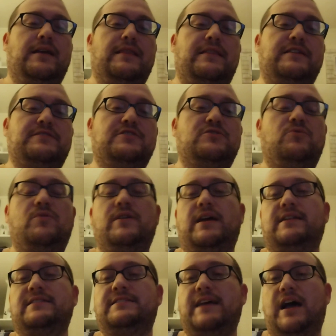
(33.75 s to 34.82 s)
This is the one I
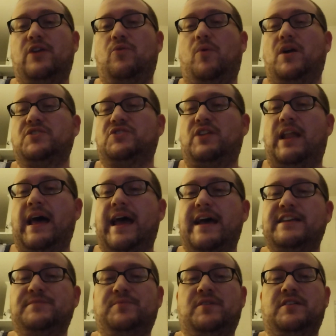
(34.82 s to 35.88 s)
decided to watch
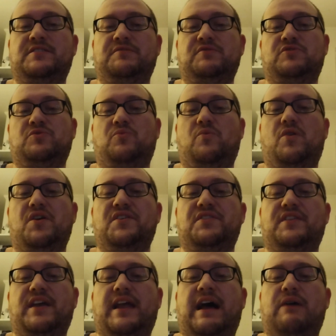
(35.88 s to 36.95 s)
last because it was the
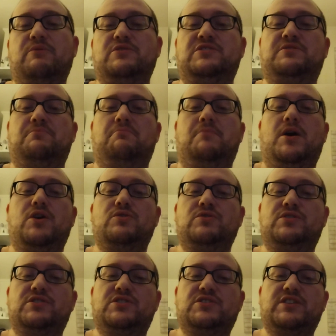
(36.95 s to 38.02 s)
one that I was the
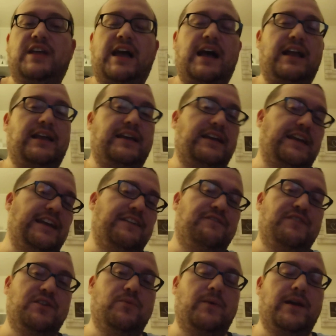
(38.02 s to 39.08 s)
most kind of
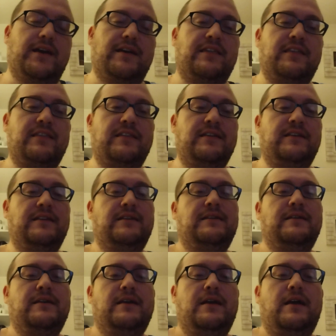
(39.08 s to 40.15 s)
iffy with.
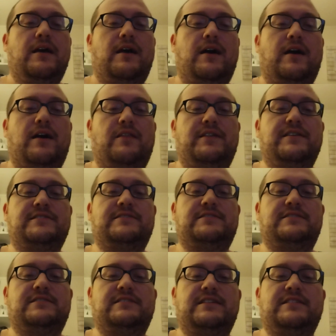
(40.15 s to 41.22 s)

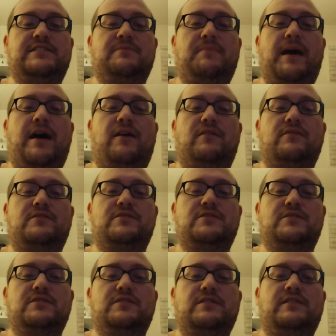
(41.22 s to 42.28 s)
This is about
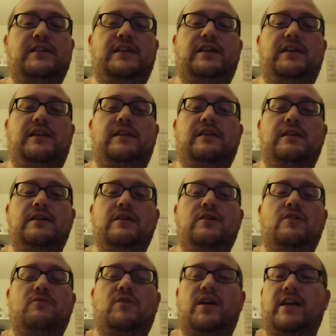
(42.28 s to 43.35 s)
the
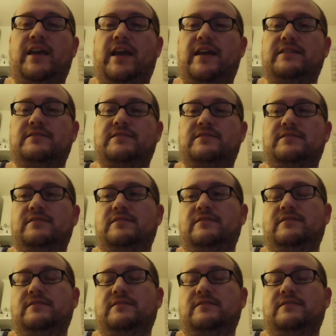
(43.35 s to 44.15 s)
Rockettes.